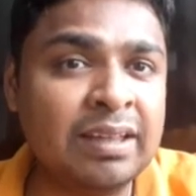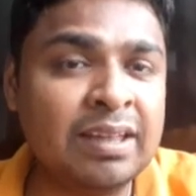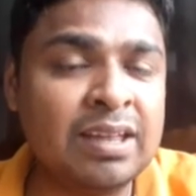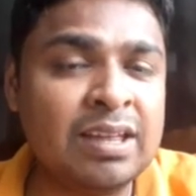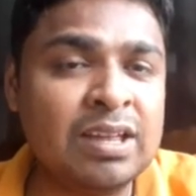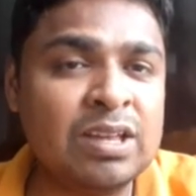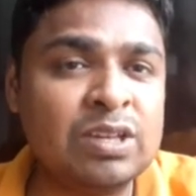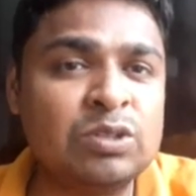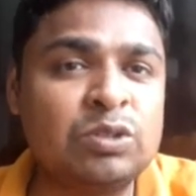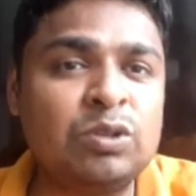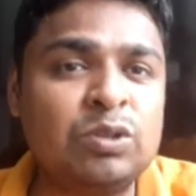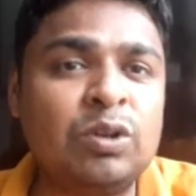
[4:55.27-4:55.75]

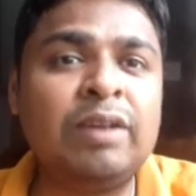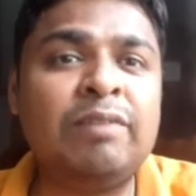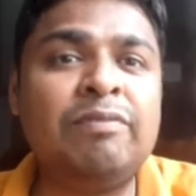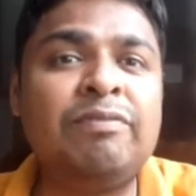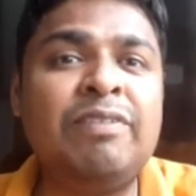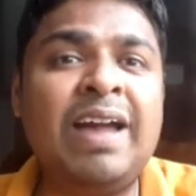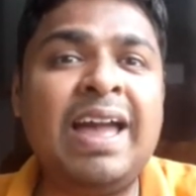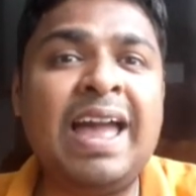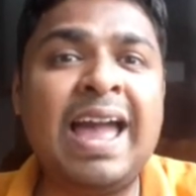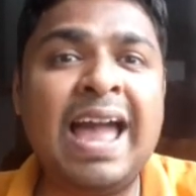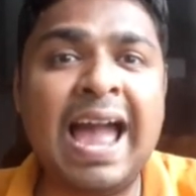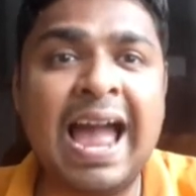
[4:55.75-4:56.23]
So if
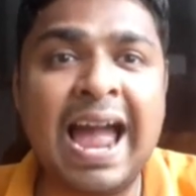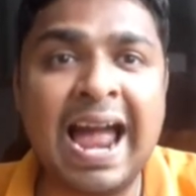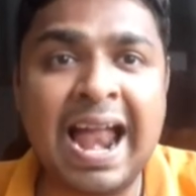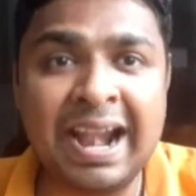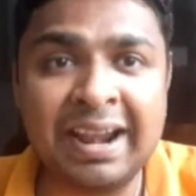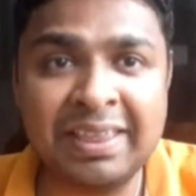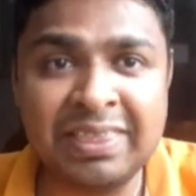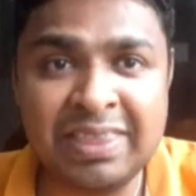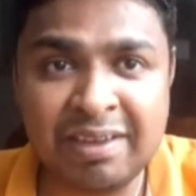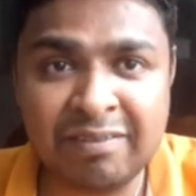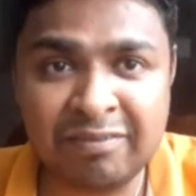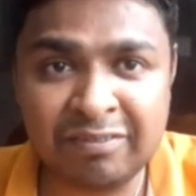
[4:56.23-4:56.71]
I
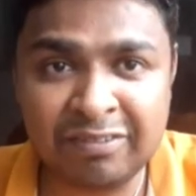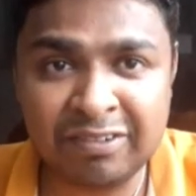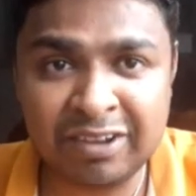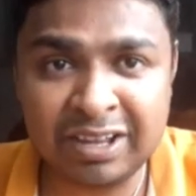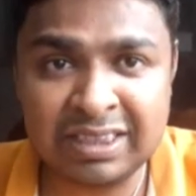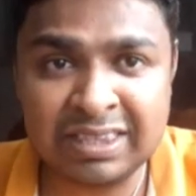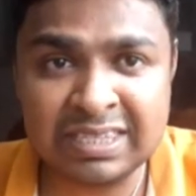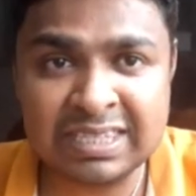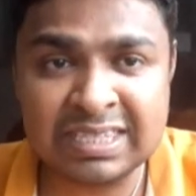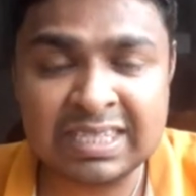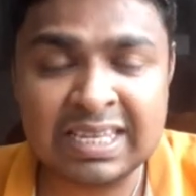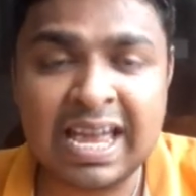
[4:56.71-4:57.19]
add them
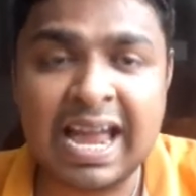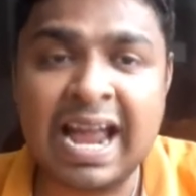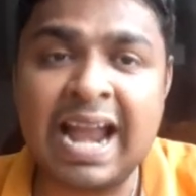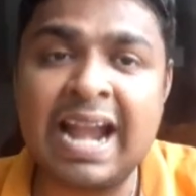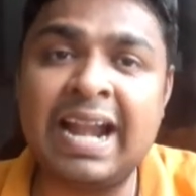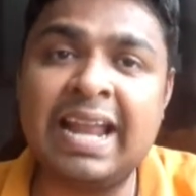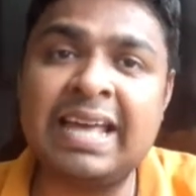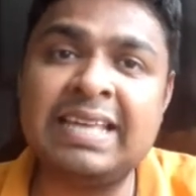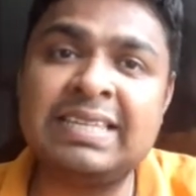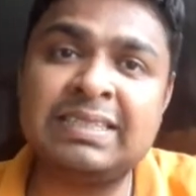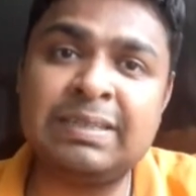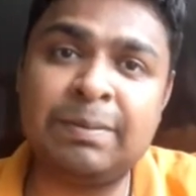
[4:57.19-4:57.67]
once
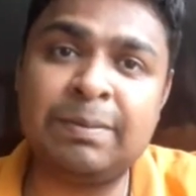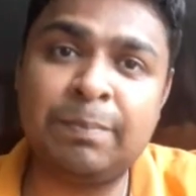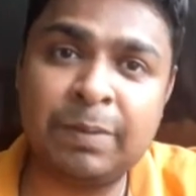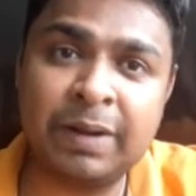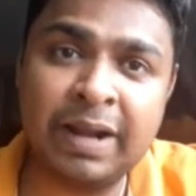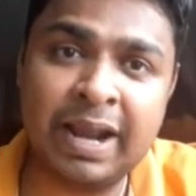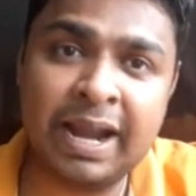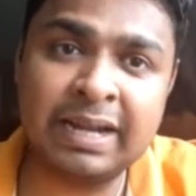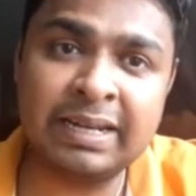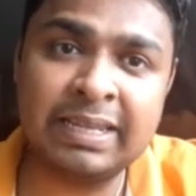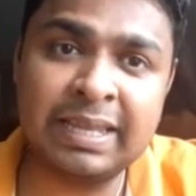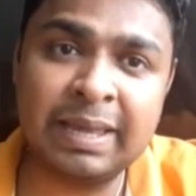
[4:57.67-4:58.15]
and I
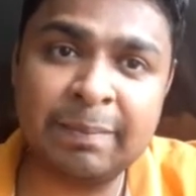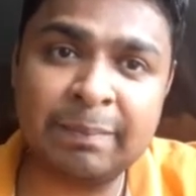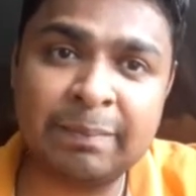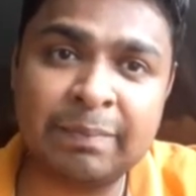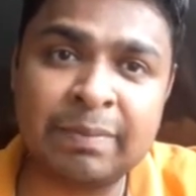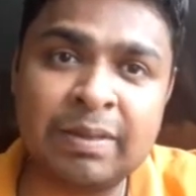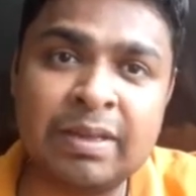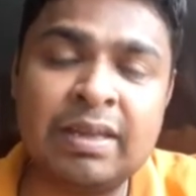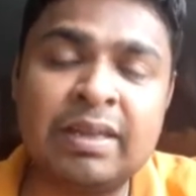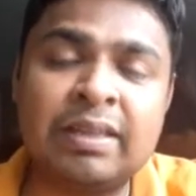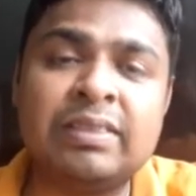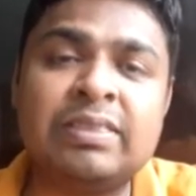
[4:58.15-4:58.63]
subtract them,
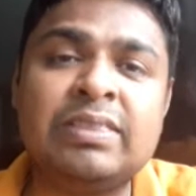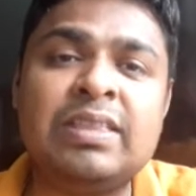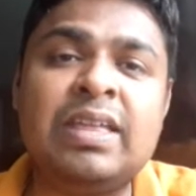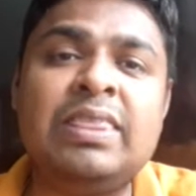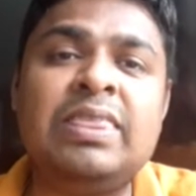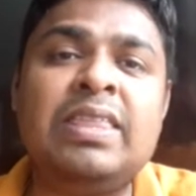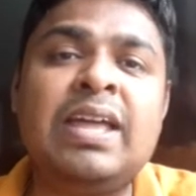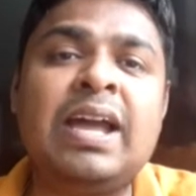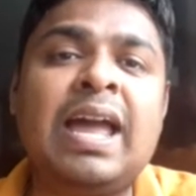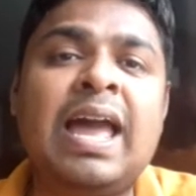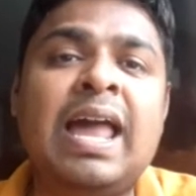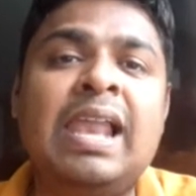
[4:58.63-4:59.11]
then
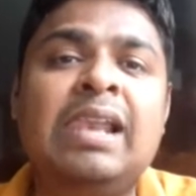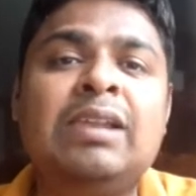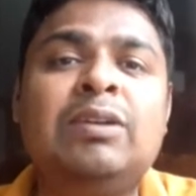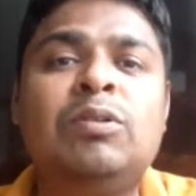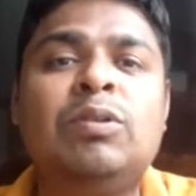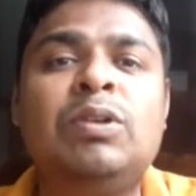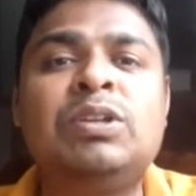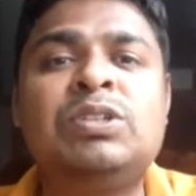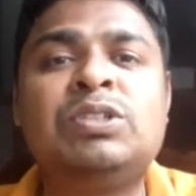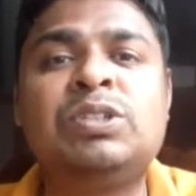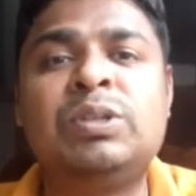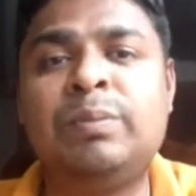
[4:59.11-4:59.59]
the
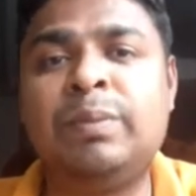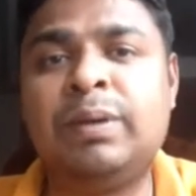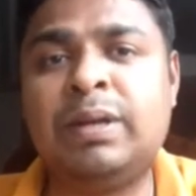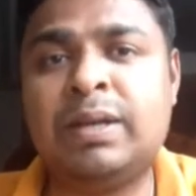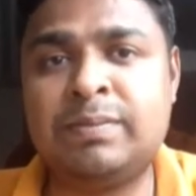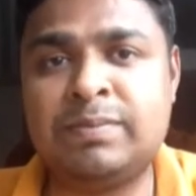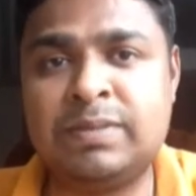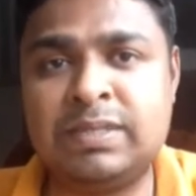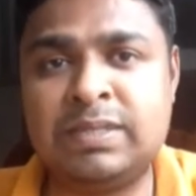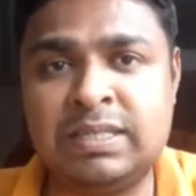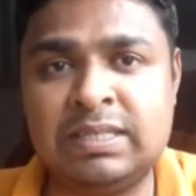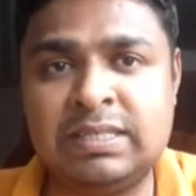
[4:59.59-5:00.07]
calculation
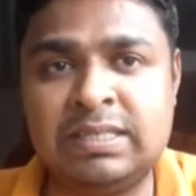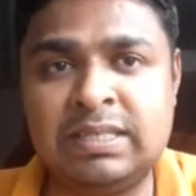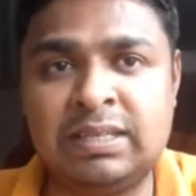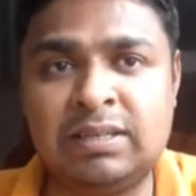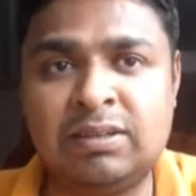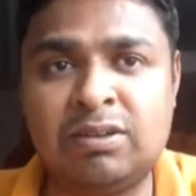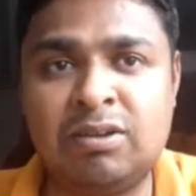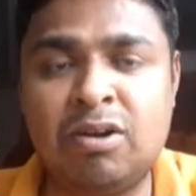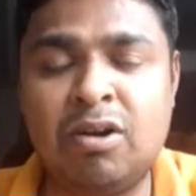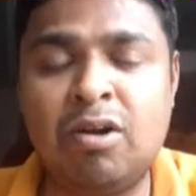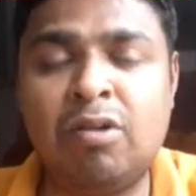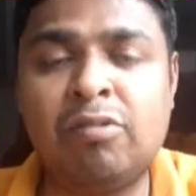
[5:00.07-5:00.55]
becomes easy.
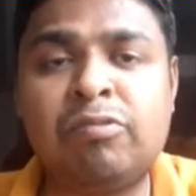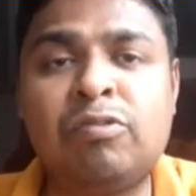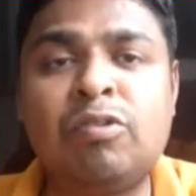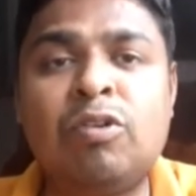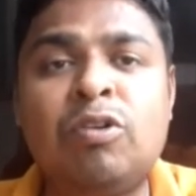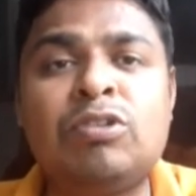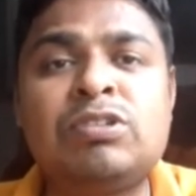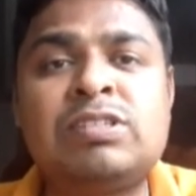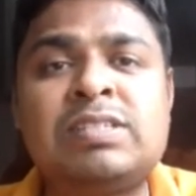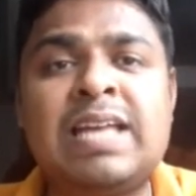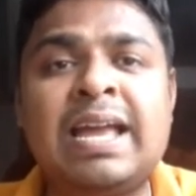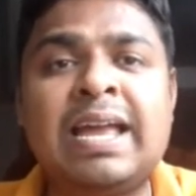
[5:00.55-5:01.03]
Of
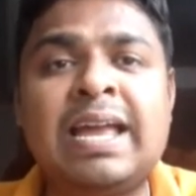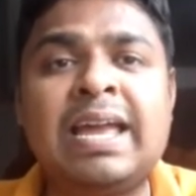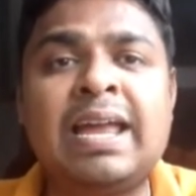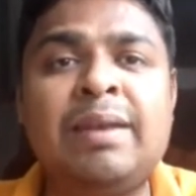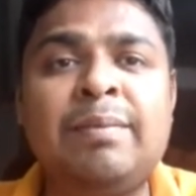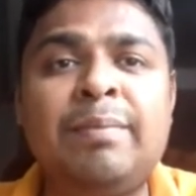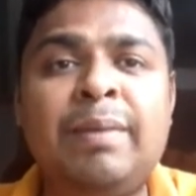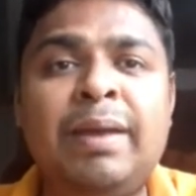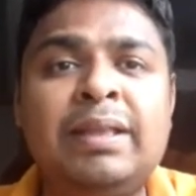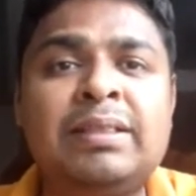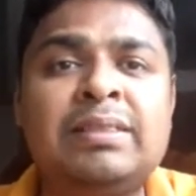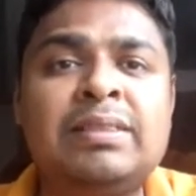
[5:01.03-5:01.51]
course, I can
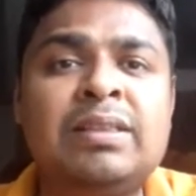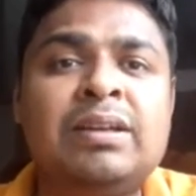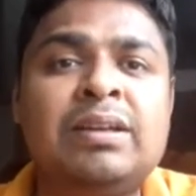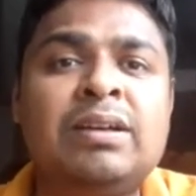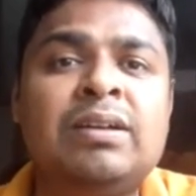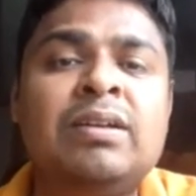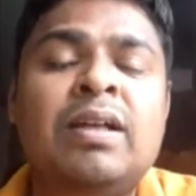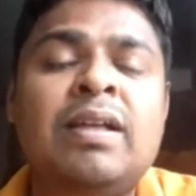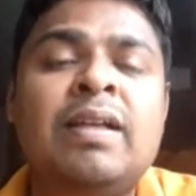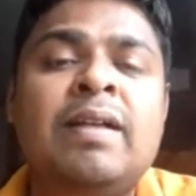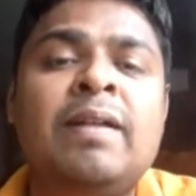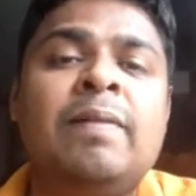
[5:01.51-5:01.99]
make the
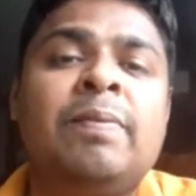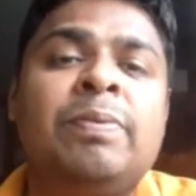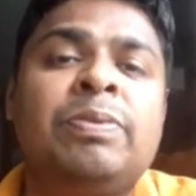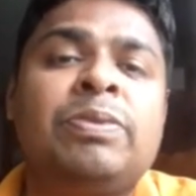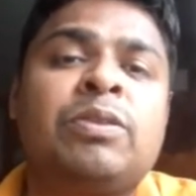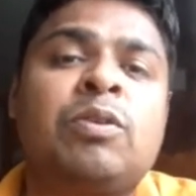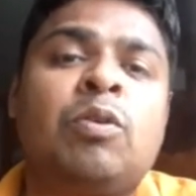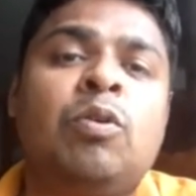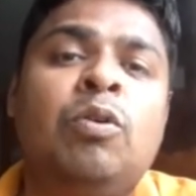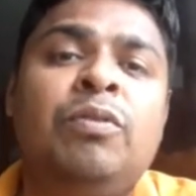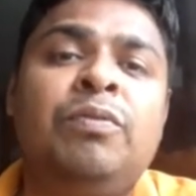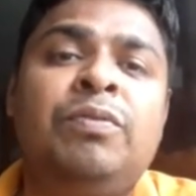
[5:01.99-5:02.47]

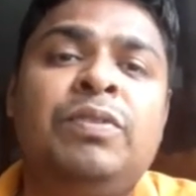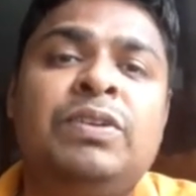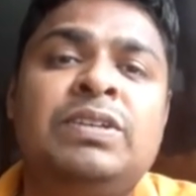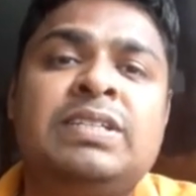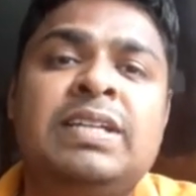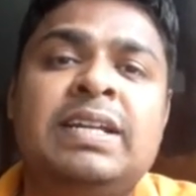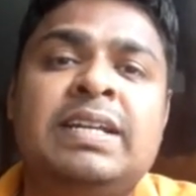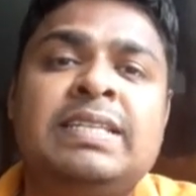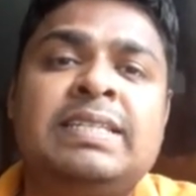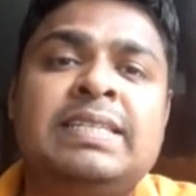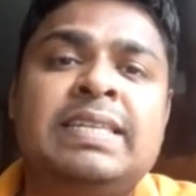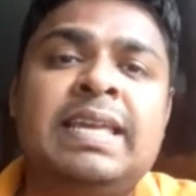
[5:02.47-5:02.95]

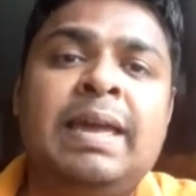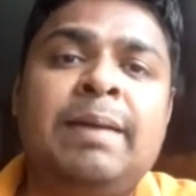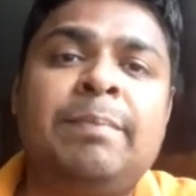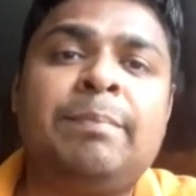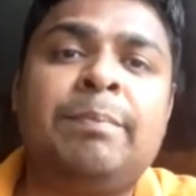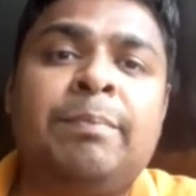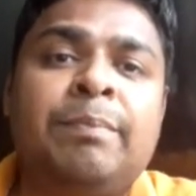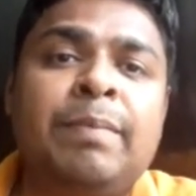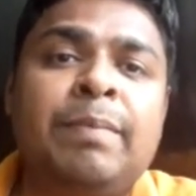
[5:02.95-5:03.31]
coefficient same by